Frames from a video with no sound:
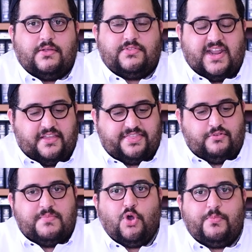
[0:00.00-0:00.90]
There are
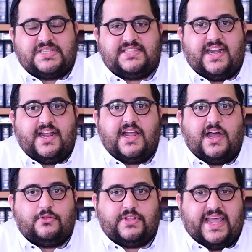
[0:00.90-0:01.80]
3 moments that I
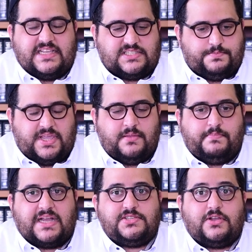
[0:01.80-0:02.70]
count as being
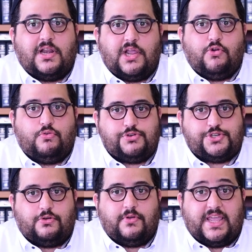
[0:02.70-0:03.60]
particularly
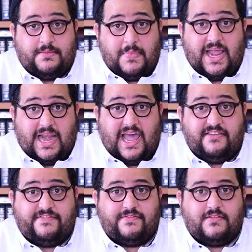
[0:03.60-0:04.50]
crucial in my
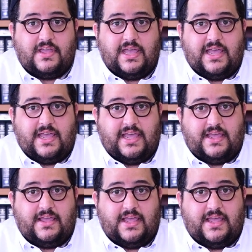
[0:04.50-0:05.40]
life, with